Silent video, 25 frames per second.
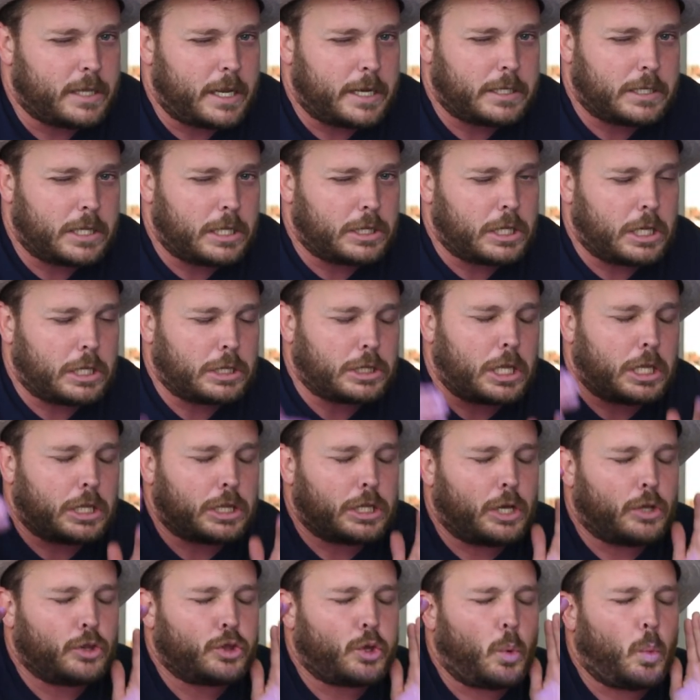like,
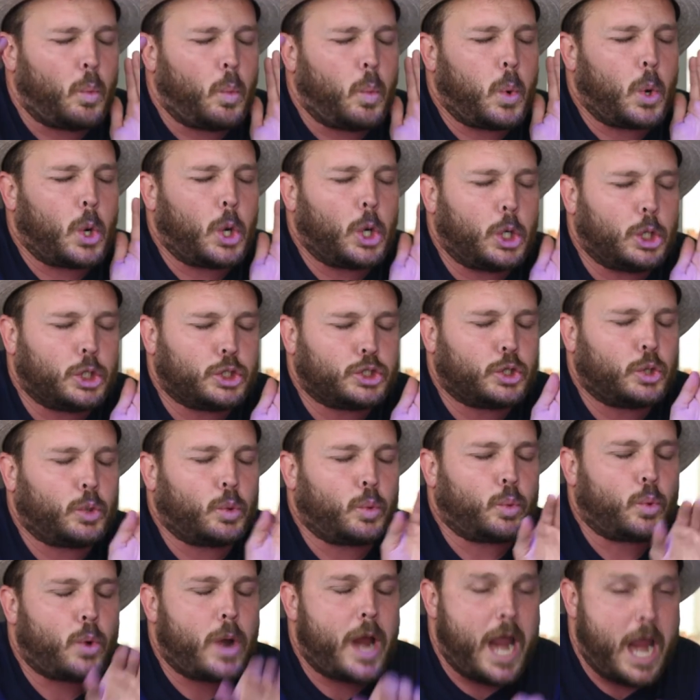the words
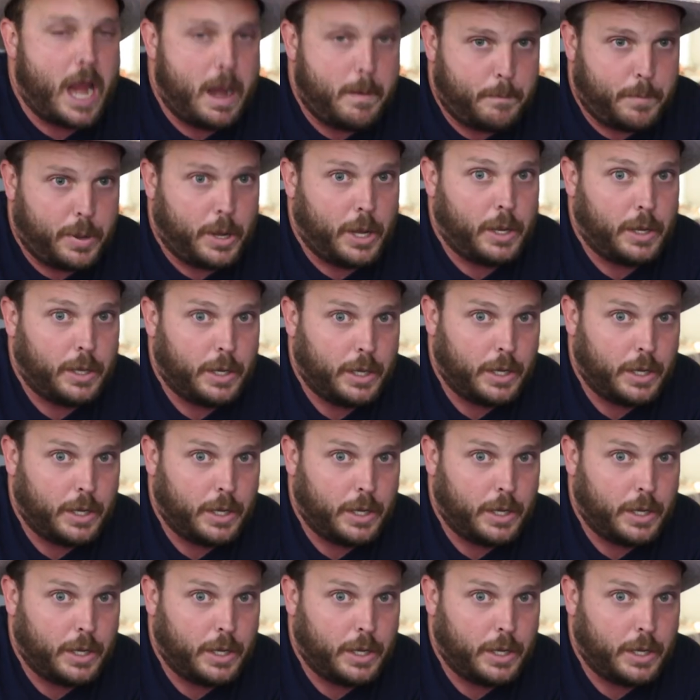rape